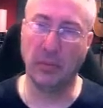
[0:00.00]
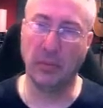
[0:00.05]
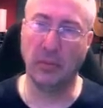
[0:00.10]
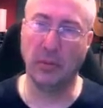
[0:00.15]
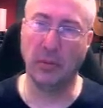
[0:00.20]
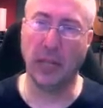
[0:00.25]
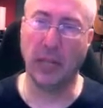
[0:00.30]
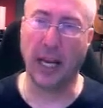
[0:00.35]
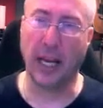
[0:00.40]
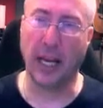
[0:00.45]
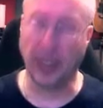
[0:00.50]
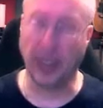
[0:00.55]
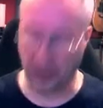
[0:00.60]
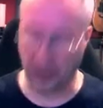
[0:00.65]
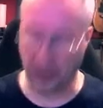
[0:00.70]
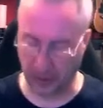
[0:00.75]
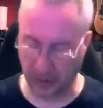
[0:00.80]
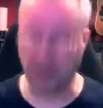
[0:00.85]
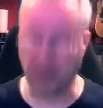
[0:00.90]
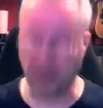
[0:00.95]
And
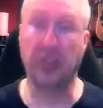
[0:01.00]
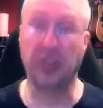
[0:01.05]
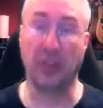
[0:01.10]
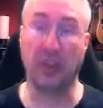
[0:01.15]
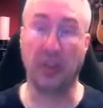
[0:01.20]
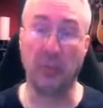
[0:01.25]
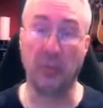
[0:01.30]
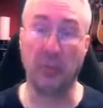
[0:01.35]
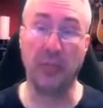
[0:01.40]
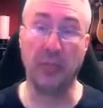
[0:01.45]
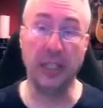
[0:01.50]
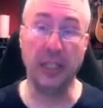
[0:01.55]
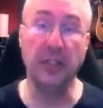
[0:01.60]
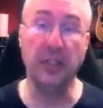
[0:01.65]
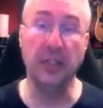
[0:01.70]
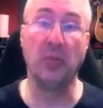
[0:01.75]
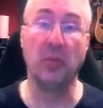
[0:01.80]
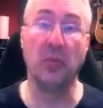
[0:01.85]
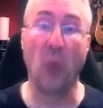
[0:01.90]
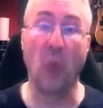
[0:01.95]
there's some
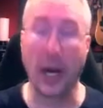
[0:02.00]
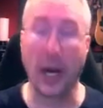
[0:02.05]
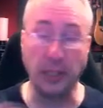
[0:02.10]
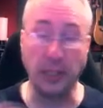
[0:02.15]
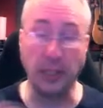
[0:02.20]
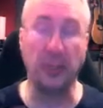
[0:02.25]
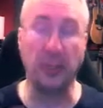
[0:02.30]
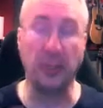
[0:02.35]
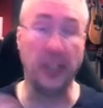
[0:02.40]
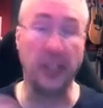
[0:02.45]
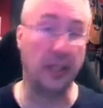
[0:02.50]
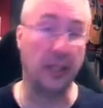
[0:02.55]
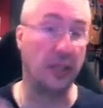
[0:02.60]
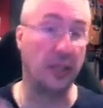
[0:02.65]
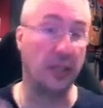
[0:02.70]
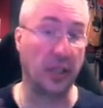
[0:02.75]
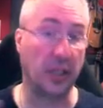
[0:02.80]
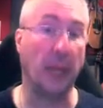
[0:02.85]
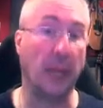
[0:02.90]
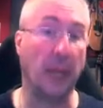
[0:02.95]
reason why you see this
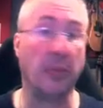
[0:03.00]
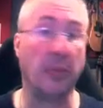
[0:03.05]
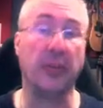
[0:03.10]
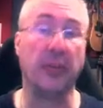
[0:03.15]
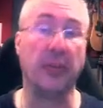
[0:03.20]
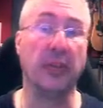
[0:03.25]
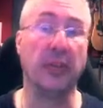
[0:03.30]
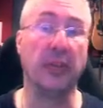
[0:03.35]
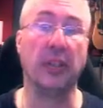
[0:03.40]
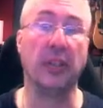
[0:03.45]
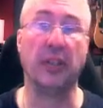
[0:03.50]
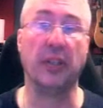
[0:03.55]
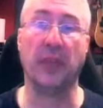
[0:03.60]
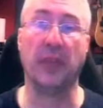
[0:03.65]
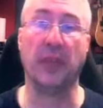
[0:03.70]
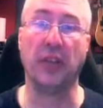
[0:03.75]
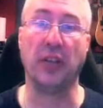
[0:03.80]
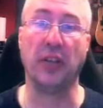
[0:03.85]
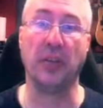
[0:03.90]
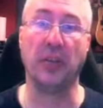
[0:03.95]
type of a
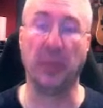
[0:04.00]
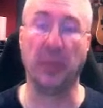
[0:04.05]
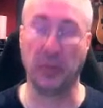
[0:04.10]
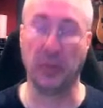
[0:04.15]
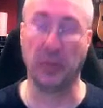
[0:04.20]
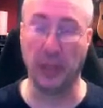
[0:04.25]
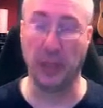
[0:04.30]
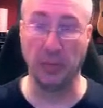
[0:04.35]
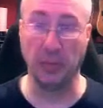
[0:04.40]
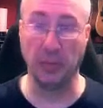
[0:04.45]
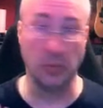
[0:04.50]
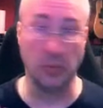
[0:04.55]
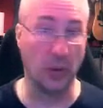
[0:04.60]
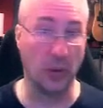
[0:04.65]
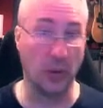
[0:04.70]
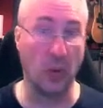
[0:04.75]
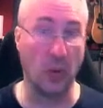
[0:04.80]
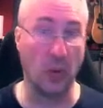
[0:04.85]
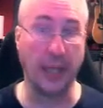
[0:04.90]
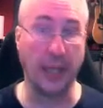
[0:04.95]
division between what a
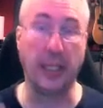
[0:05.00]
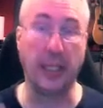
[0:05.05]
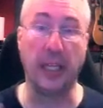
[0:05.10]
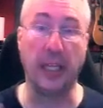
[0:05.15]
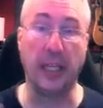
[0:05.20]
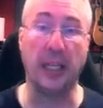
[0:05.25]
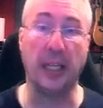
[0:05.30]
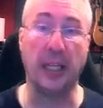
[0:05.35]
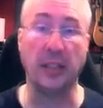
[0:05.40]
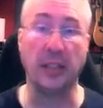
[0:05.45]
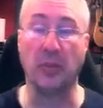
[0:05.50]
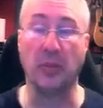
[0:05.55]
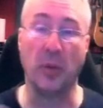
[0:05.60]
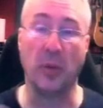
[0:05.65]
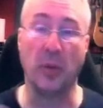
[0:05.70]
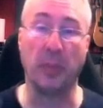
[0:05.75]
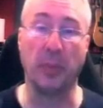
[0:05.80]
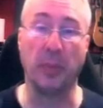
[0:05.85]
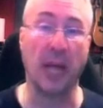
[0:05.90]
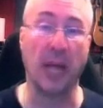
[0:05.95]
white key is and
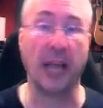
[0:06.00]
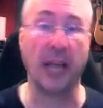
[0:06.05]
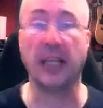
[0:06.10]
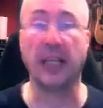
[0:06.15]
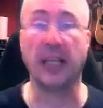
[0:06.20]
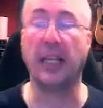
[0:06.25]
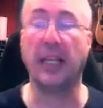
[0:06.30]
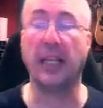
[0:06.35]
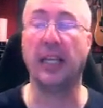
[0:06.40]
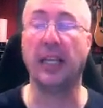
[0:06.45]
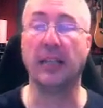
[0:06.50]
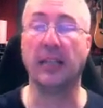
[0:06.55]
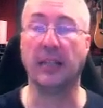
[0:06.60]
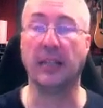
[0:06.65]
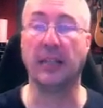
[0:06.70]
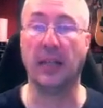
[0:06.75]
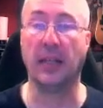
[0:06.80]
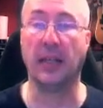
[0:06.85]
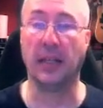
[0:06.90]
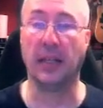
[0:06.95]
what a black key is
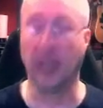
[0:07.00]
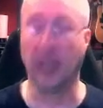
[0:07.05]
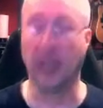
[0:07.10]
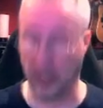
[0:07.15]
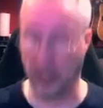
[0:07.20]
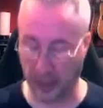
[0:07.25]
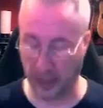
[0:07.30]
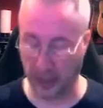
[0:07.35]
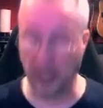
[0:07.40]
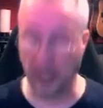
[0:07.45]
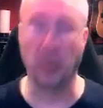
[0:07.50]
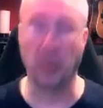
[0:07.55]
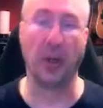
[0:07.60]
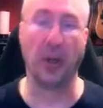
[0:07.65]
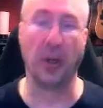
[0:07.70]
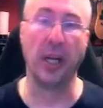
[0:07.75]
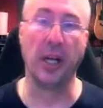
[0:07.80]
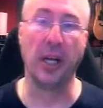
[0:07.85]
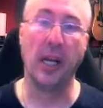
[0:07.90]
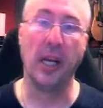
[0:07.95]
on a
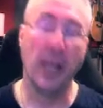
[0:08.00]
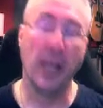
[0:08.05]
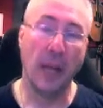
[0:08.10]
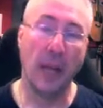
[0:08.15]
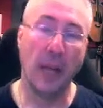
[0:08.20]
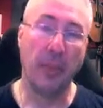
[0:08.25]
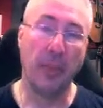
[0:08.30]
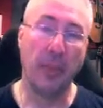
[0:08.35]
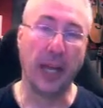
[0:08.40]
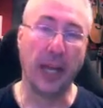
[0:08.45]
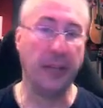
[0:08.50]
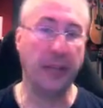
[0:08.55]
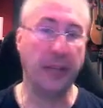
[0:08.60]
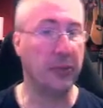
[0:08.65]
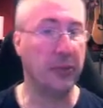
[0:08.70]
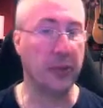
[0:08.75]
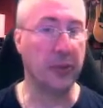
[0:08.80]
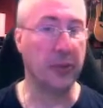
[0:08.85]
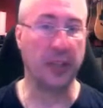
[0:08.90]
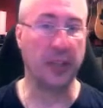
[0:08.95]
keyboard. And
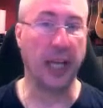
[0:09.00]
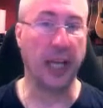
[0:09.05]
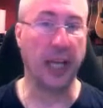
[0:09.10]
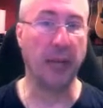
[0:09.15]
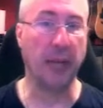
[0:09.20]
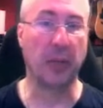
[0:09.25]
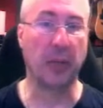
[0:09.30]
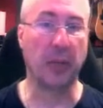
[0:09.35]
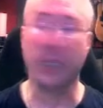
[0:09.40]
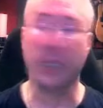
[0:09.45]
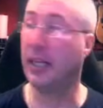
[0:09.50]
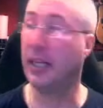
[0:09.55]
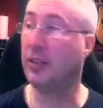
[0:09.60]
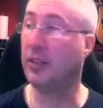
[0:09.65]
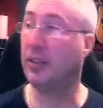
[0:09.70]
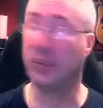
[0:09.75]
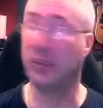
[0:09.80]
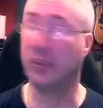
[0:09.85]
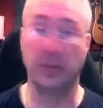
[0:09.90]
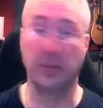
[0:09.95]
for today, we're going to
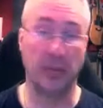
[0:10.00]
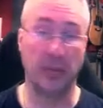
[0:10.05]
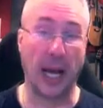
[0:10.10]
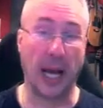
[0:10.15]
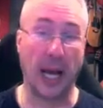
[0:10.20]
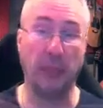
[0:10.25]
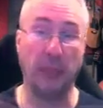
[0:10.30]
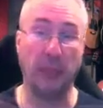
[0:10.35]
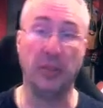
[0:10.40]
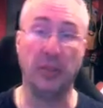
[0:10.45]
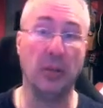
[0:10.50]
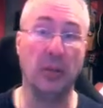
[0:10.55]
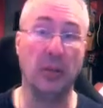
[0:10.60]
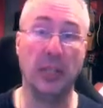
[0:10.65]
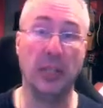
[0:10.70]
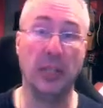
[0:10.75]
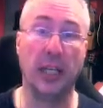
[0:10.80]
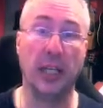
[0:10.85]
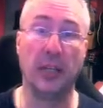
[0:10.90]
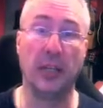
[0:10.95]
just
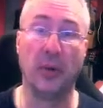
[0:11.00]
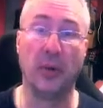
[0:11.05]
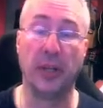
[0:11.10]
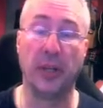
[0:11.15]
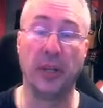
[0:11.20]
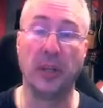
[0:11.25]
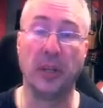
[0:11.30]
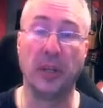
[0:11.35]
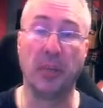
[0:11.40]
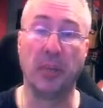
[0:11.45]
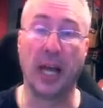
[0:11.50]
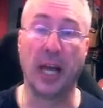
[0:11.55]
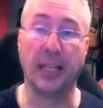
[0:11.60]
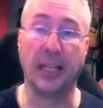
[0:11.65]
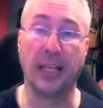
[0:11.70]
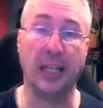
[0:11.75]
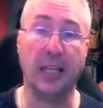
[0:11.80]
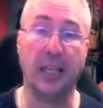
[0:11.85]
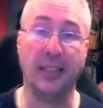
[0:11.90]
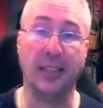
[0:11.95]
absolutely ignore that the black
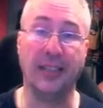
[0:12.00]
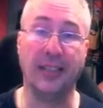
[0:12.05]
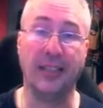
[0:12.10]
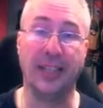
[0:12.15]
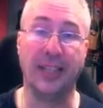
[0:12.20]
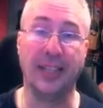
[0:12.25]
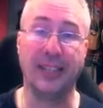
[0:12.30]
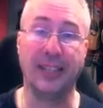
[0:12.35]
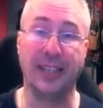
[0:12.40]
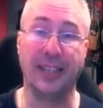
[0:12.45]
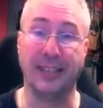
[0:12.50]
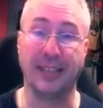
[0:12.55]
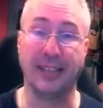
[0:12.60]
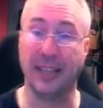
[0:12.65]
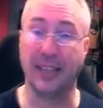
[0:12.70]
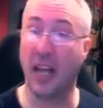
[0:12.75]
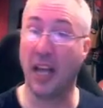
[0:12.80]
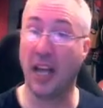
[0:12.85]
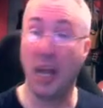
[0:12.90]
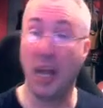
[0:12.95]
keys even exist.
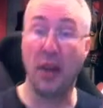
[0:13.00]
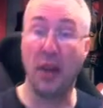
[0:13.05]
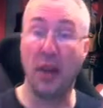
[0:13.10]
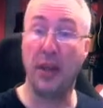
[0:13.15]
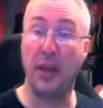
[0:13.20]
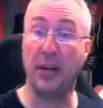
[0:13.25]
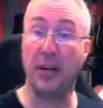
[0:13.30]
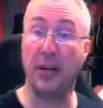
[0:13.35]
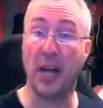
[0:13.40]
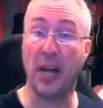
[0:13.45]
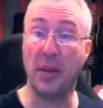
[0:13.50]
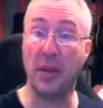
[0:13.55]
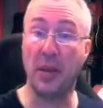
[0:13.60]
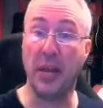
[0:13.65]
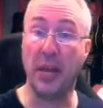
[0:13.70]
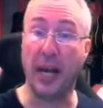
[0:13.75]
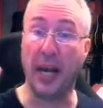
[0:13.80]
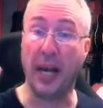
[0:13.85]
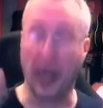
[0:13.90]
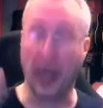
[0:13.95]
They're not
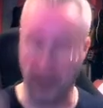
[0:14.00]
there.